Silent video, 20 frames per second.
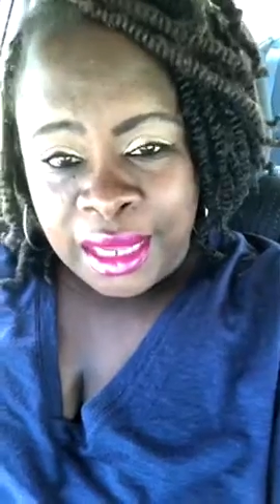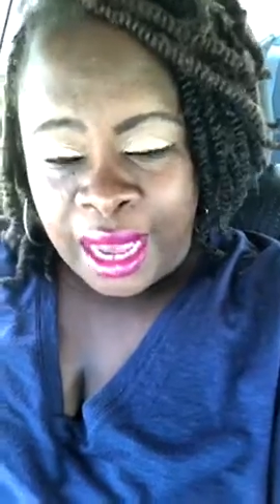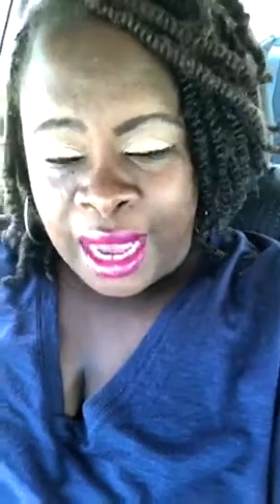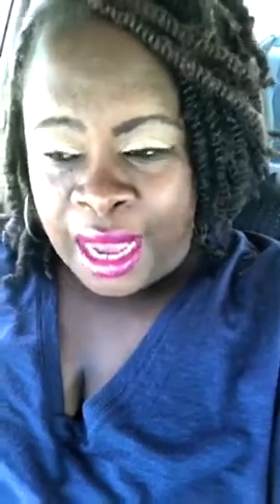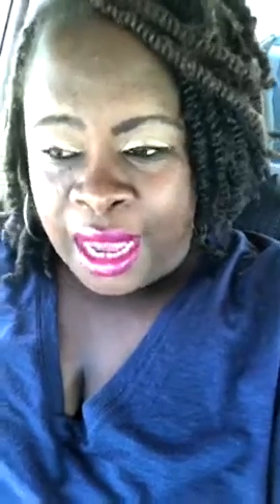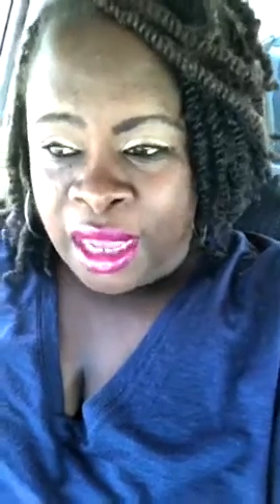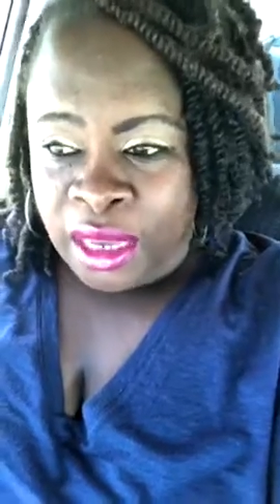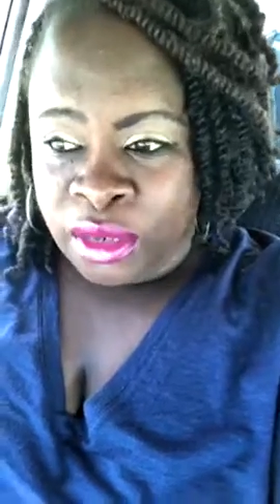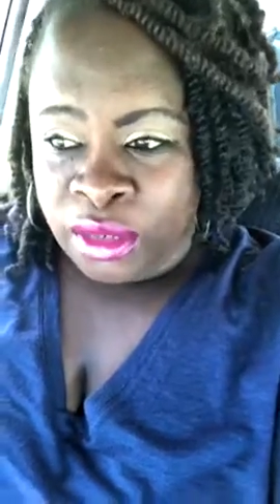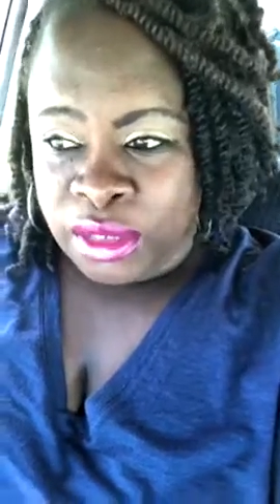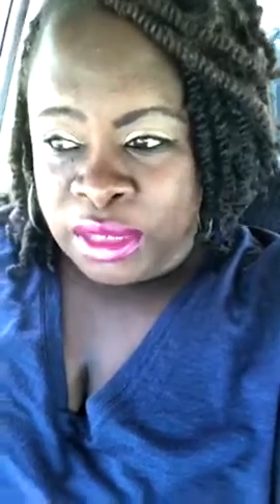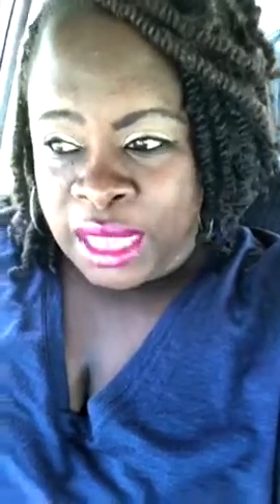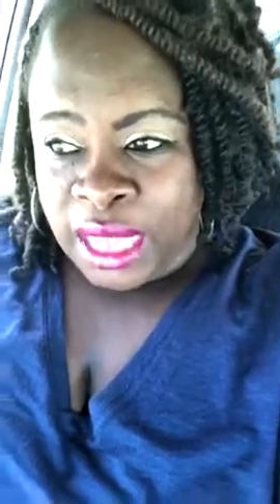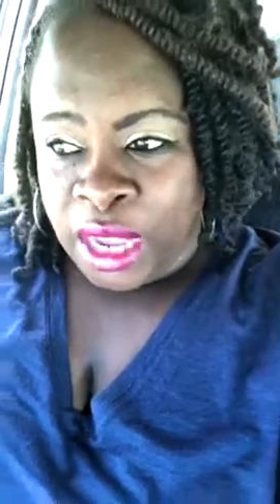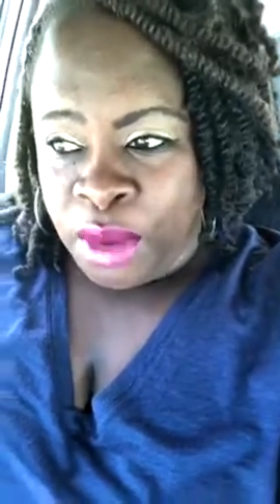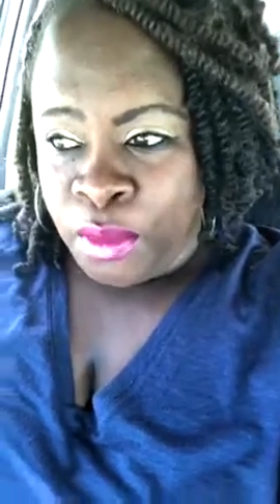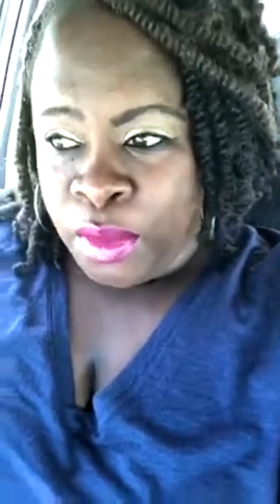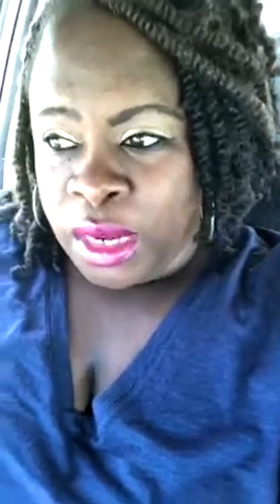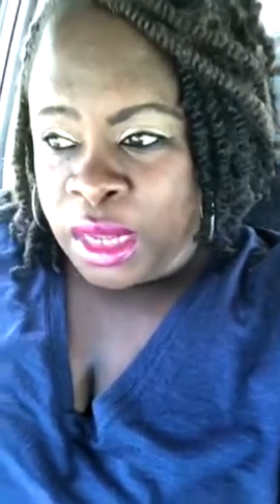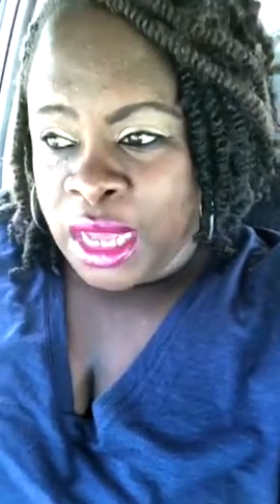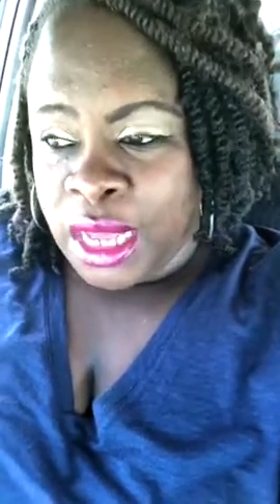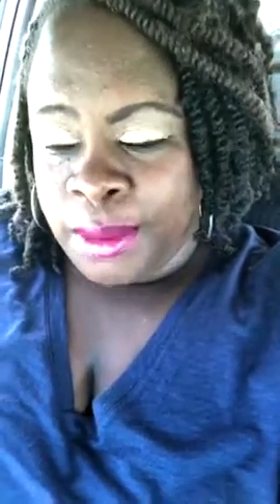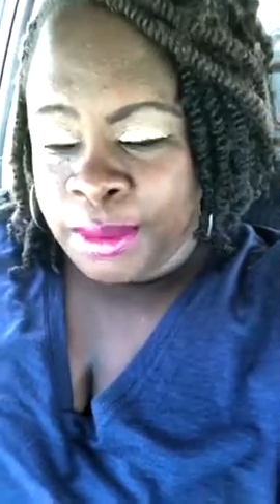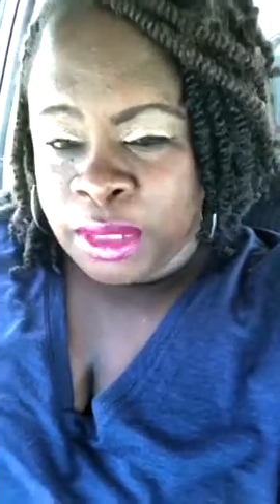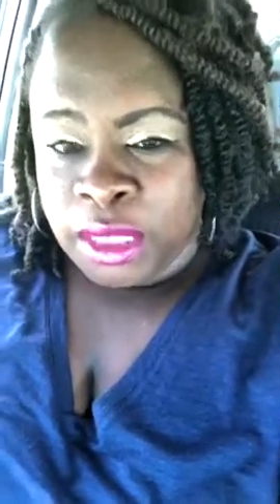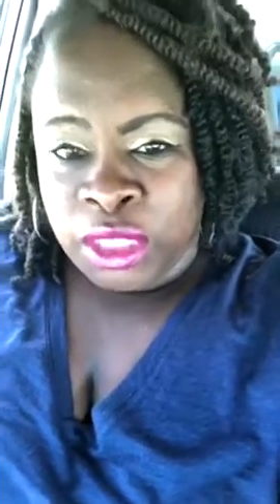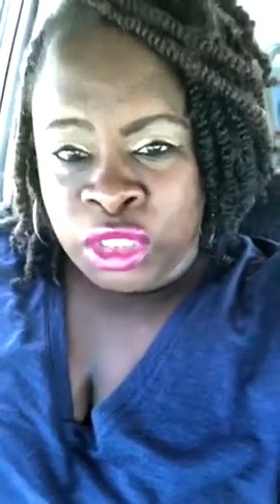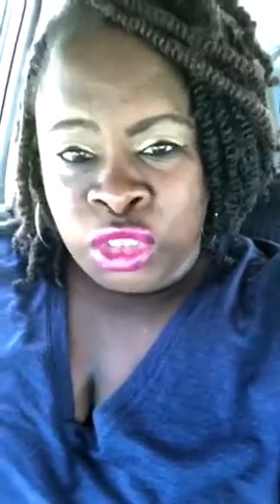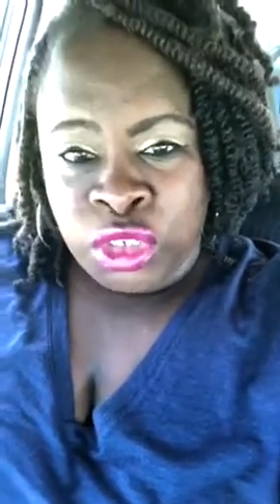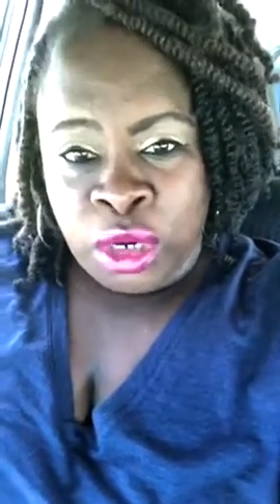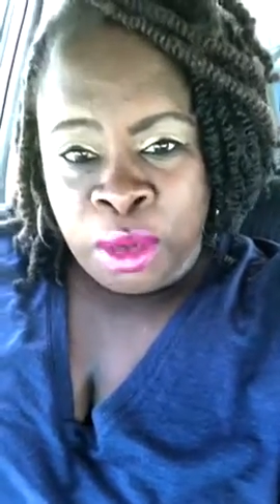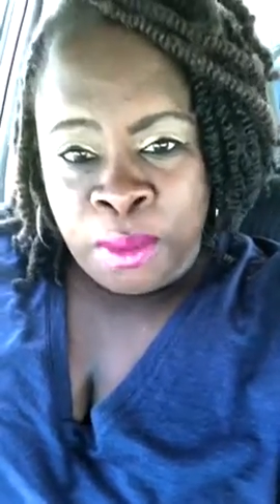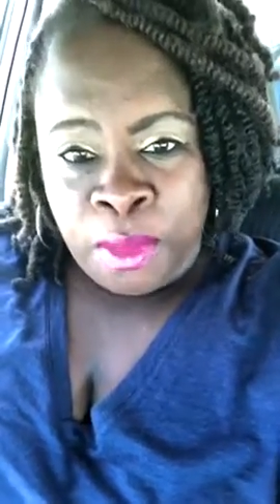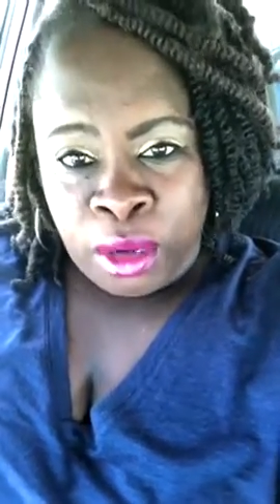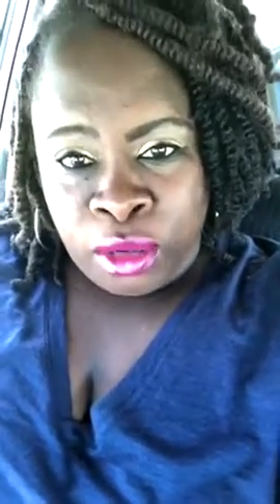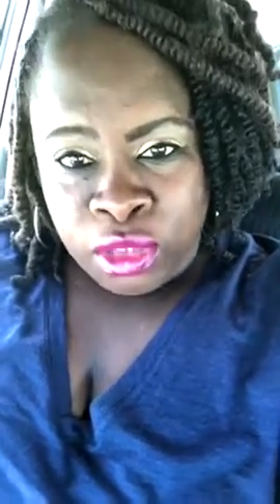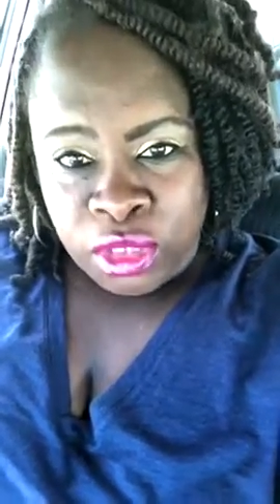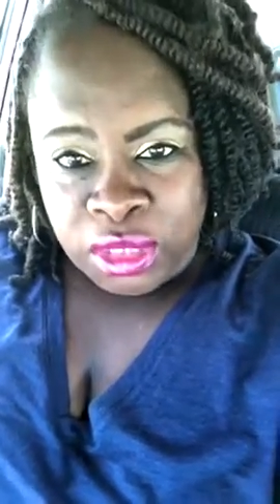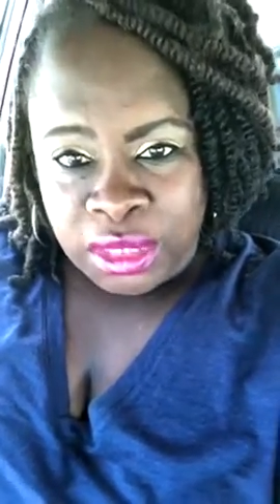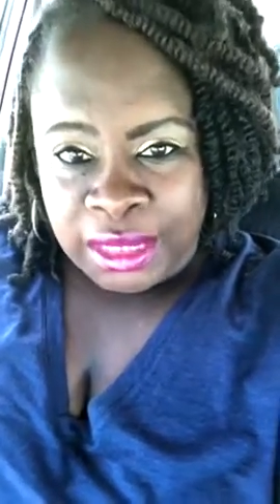I understand when it comes because you're
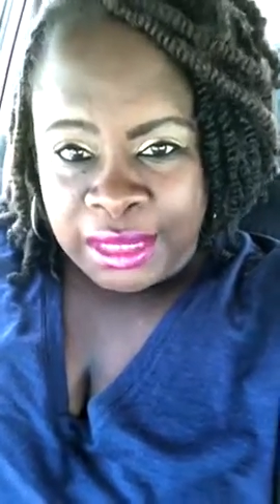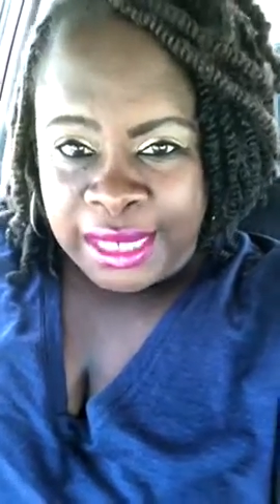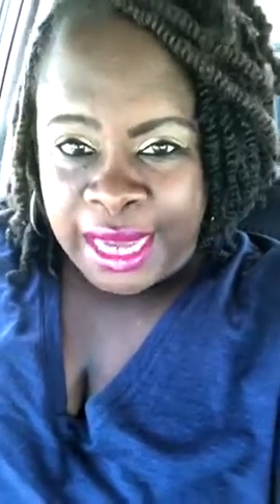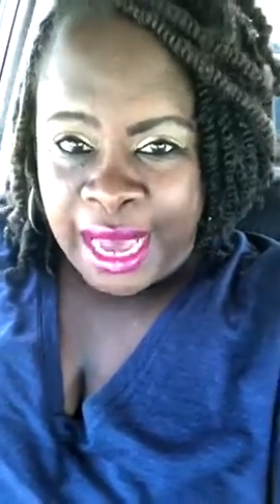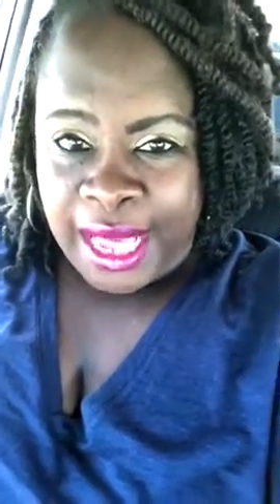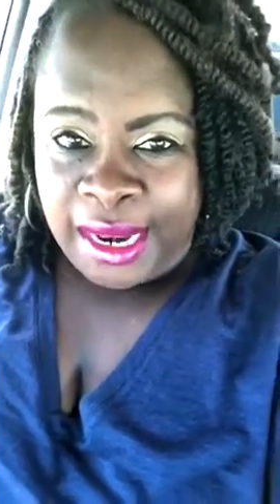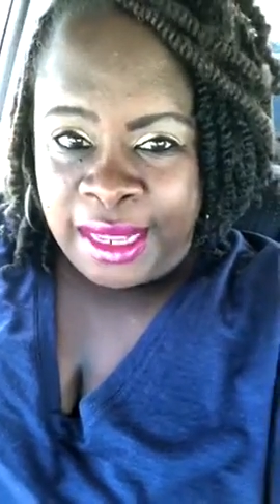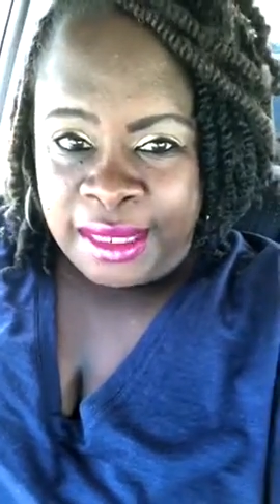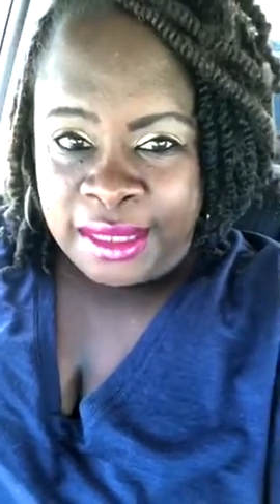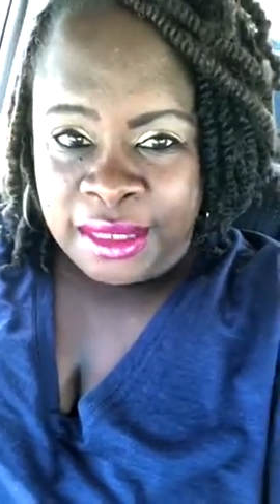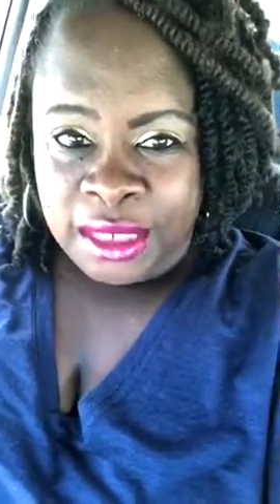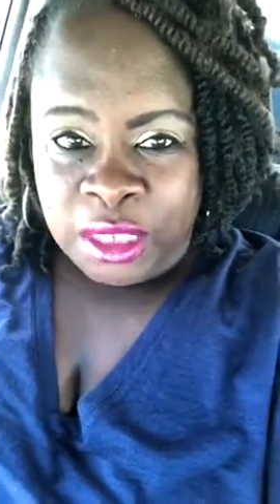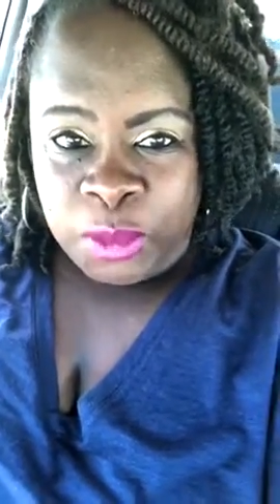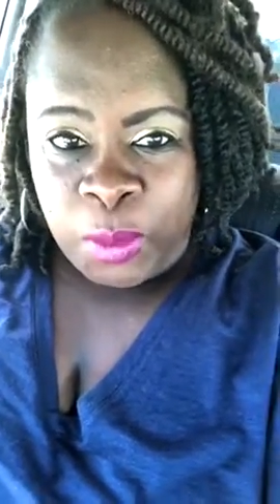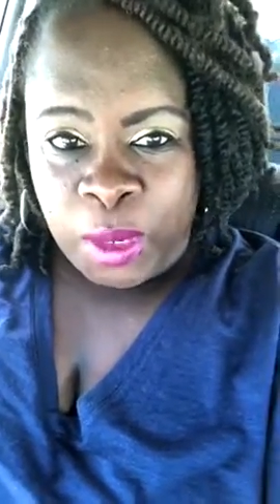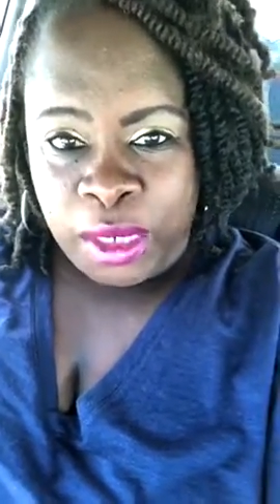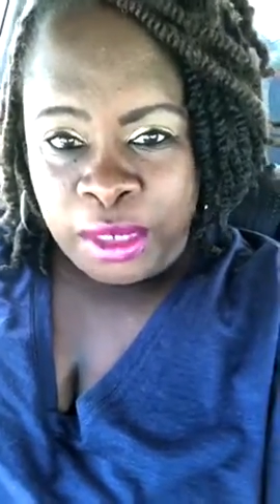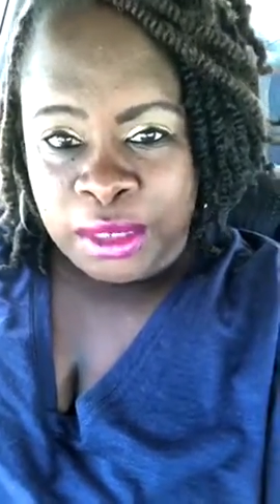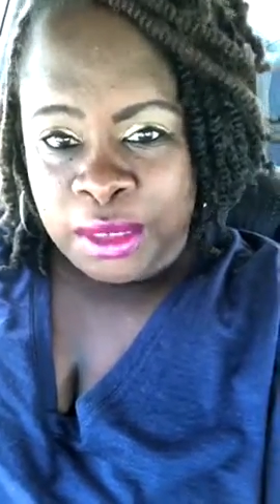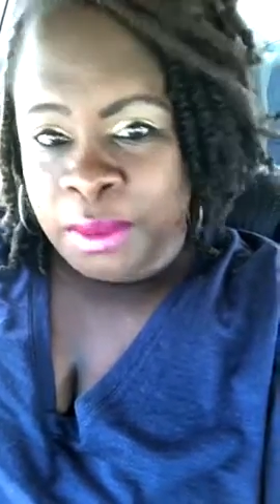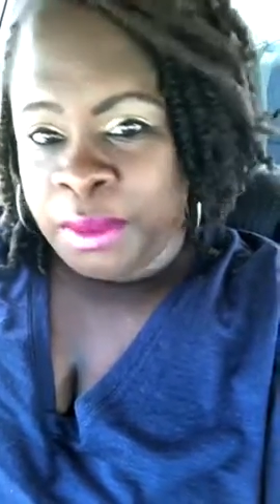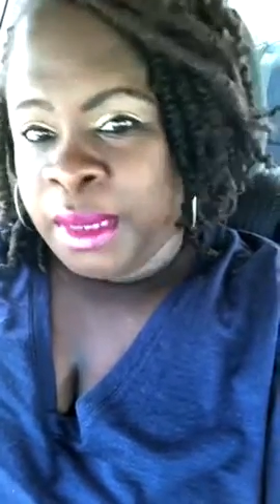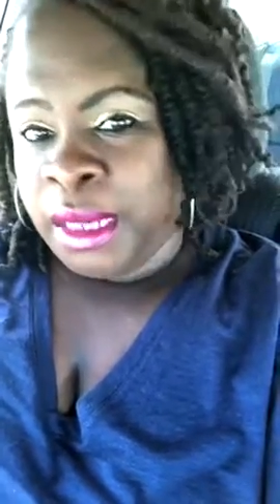emotionally tied into this person.